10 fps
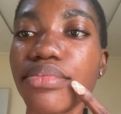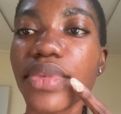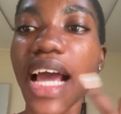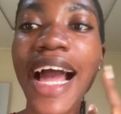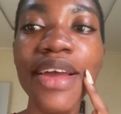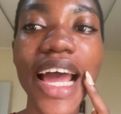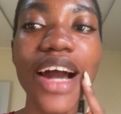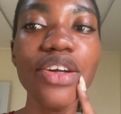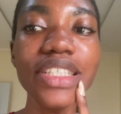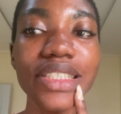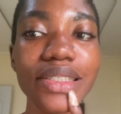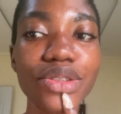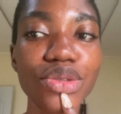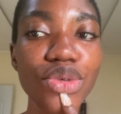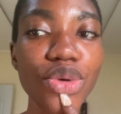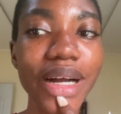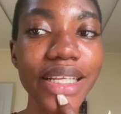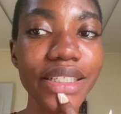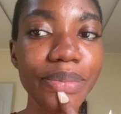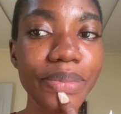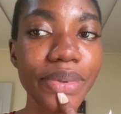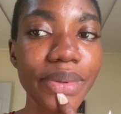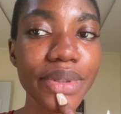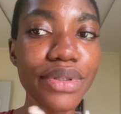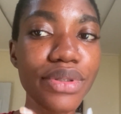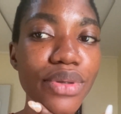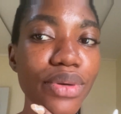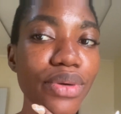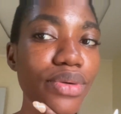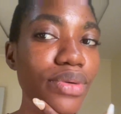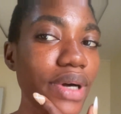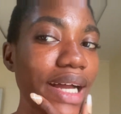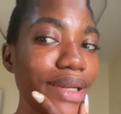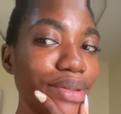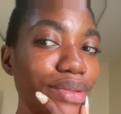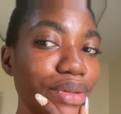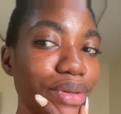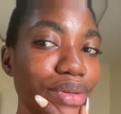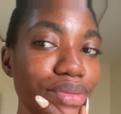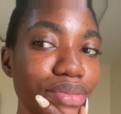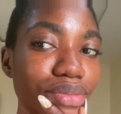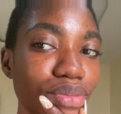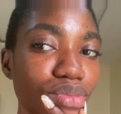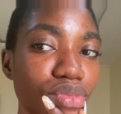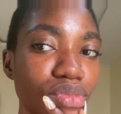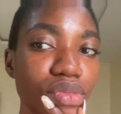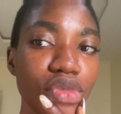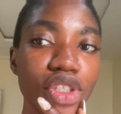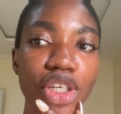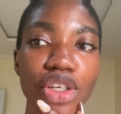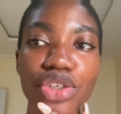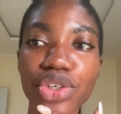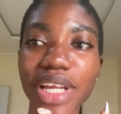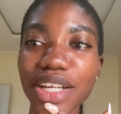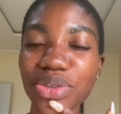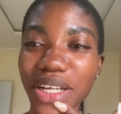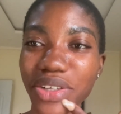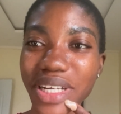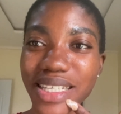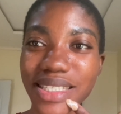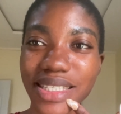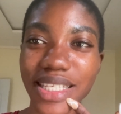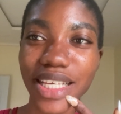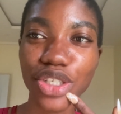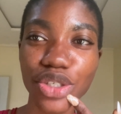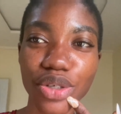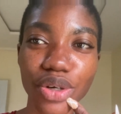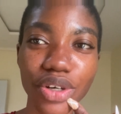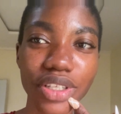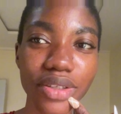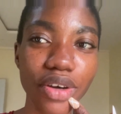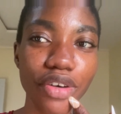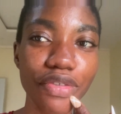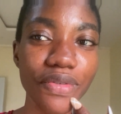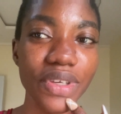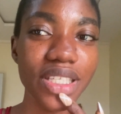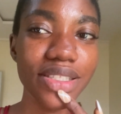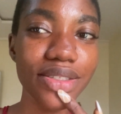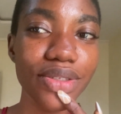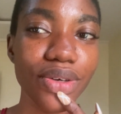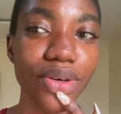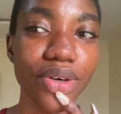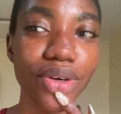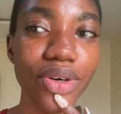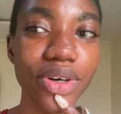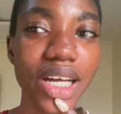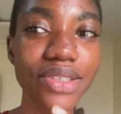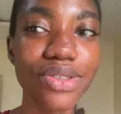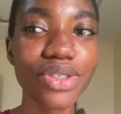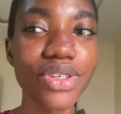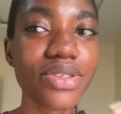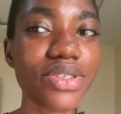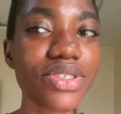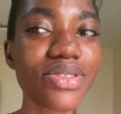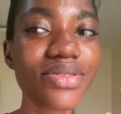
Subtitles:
I only did lower lip, so I don't know. Should I do another session of it, or I should just